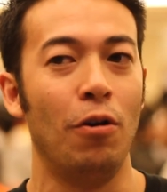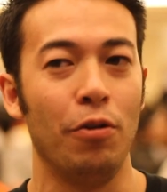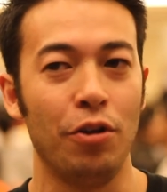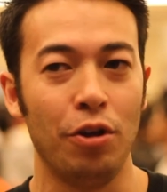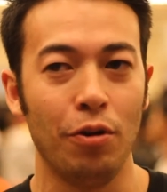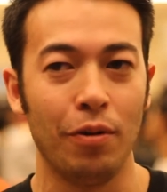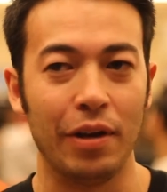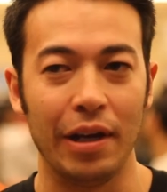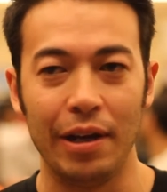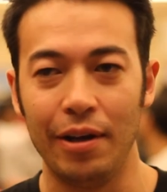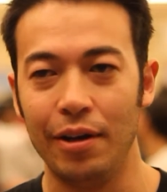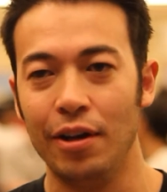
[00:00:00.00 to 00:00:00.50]
You
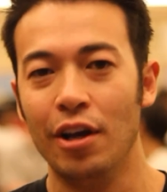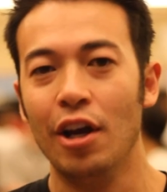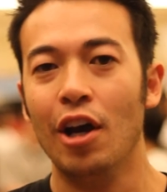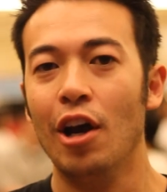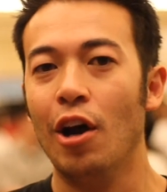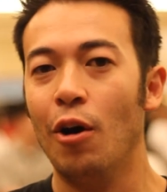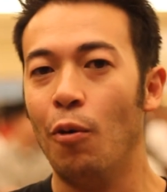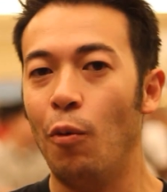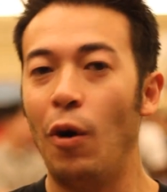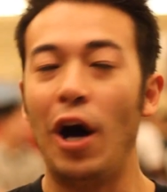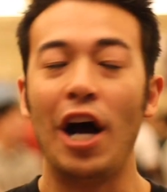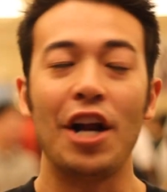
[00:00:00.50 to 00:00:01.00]
can
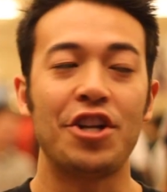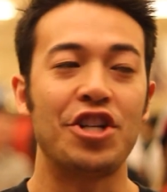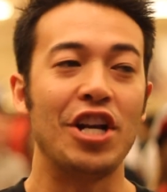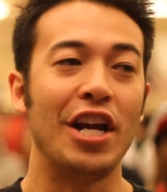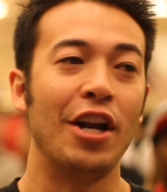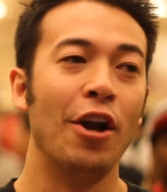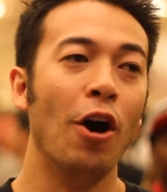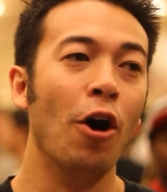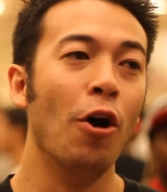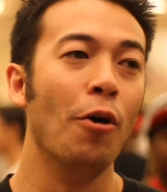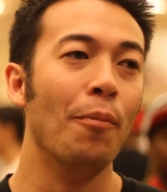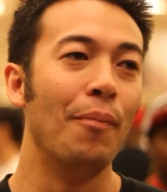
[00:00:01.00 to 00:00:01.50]
watch at
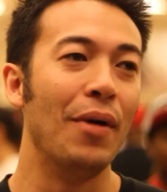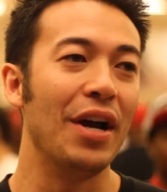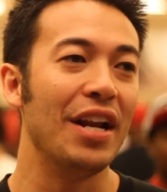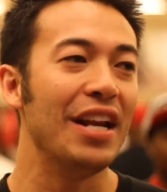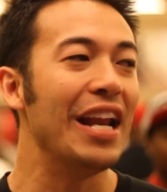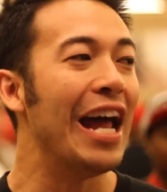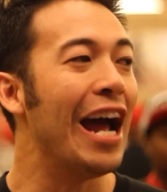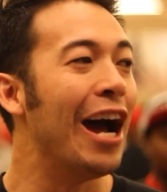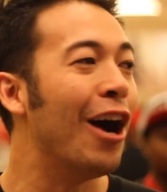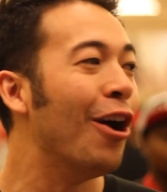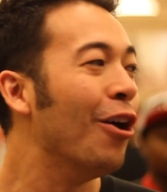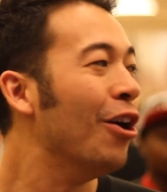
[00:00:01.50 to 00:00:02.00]
home, but
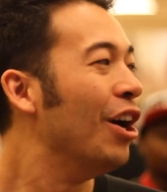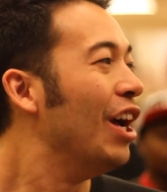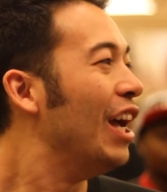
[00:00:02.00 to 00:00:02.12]
now